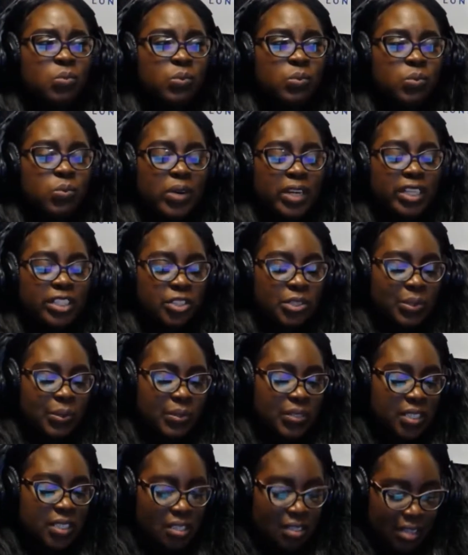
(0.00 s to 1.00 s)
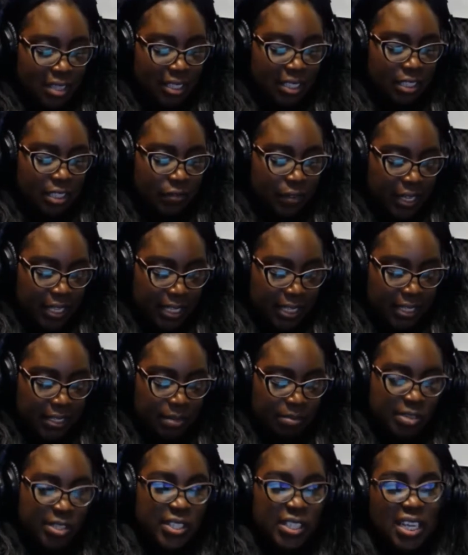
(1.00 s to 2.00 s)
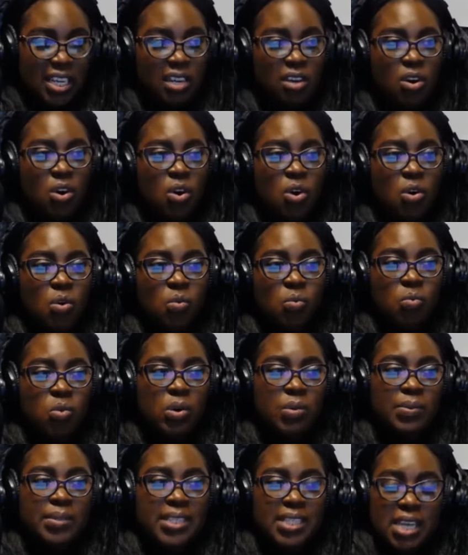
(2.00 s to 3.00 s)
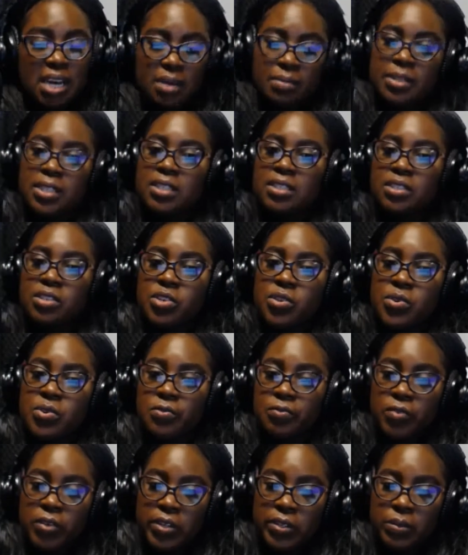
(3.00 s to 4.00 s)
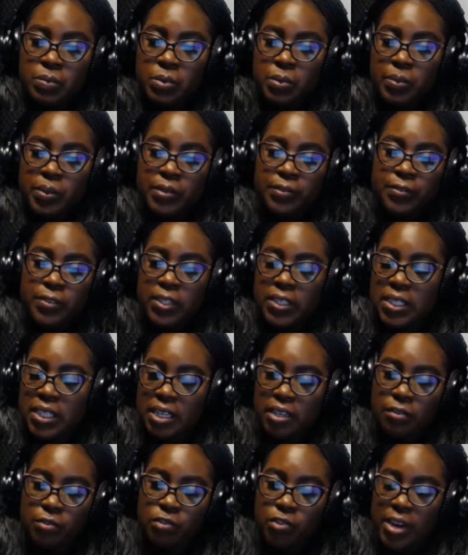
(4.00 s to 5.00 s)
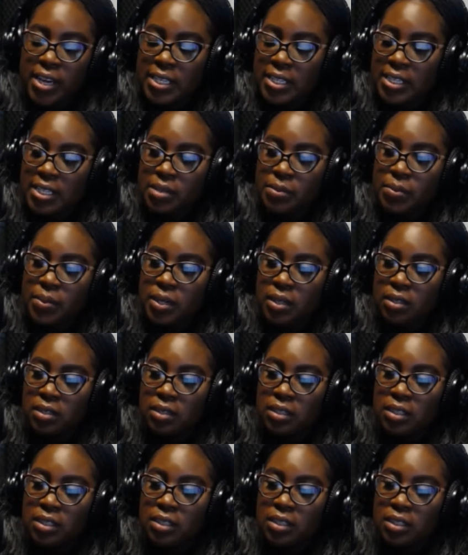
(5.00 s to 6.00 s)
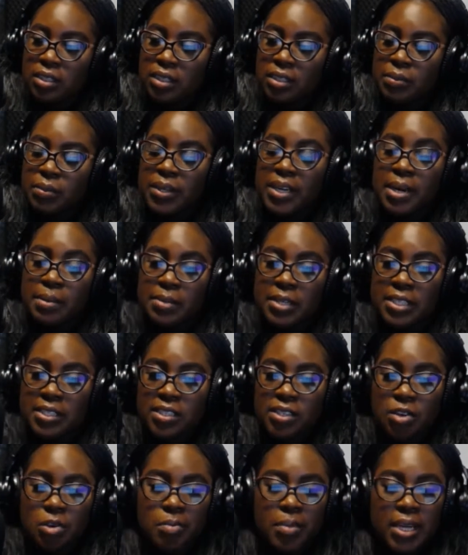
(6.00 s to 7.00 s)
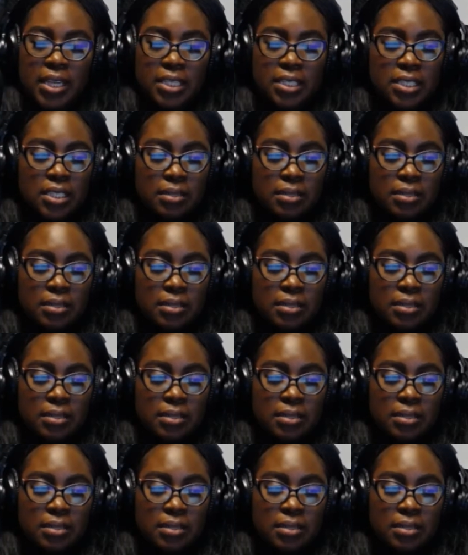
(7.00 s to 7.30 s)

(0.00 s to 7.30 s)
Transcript: when you started writing this music, what was coming to you at first? What were the first kind of tracks that were coming into your mind?